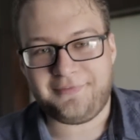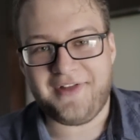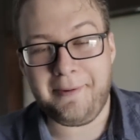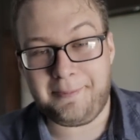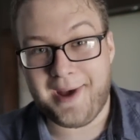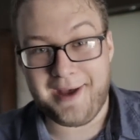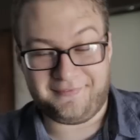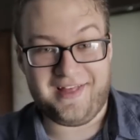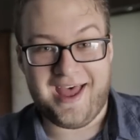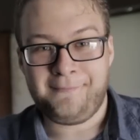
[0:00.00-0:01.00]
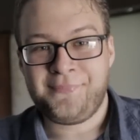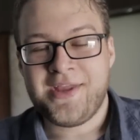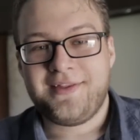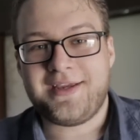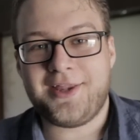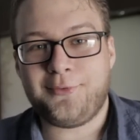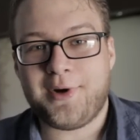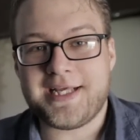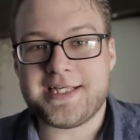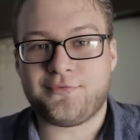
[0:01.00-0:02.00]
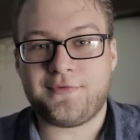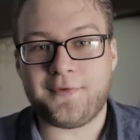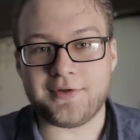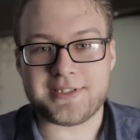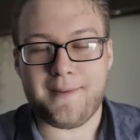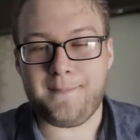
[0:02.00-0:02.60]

Fly, Pop Fly. The other one is Revolt